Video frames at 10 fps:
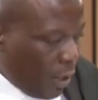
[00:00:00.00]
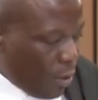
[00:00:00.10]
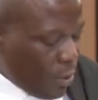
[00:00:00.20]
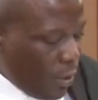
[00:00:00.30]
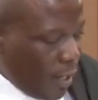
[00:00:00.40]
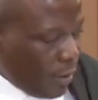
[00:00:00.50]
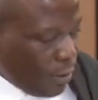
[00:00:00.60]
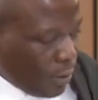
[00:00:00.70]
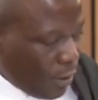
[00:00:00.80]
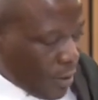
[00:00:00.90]
I also
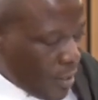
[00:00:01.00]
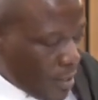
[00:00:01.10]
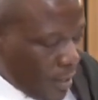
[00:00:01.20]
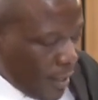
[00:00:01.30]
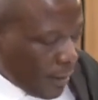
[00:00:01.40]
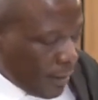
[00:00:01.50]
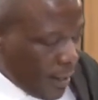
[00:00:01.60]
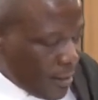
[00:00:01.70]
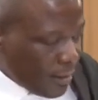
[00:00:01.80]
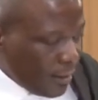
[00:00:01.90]
heard you, doctor, saying
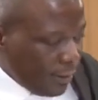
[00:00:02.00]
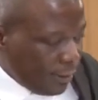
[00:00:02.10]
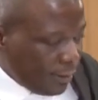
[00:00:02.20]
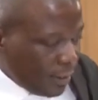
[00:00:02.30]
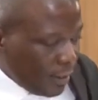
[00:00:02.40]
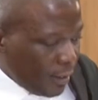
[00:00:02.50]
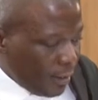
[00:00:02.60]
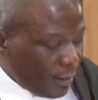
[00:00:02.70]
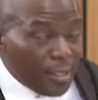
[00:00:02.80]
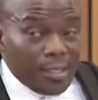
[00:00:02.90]
that if
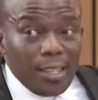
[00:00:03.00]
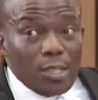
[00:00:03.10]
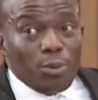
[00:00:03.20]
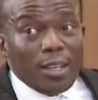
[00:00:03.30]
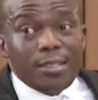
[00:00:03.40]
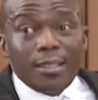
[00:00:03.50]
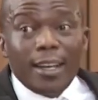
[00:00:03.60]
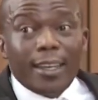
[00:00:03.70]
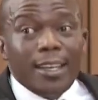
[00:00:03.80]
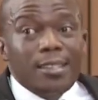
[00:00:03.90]
the deceased was
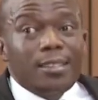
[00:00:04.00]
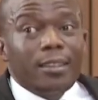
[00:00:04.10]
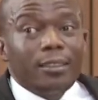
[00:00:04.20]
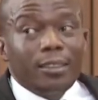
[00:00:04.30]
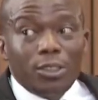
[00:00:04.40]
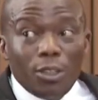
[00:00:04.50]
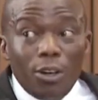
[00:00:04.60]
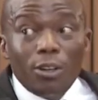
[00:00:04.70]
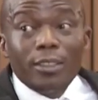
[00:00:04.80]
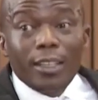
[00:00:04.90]
against the
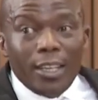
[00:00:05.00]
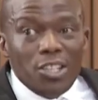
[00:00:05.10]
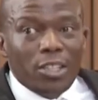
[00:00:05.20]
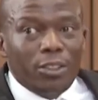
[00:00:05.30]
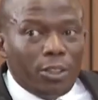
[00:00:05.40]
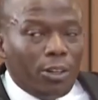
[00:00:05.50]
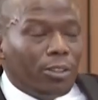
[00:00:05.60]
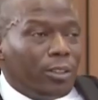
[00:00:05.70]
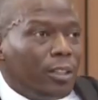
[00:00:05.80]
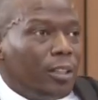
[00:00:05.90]
door, the kitchen
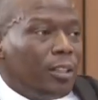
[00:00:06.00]
door,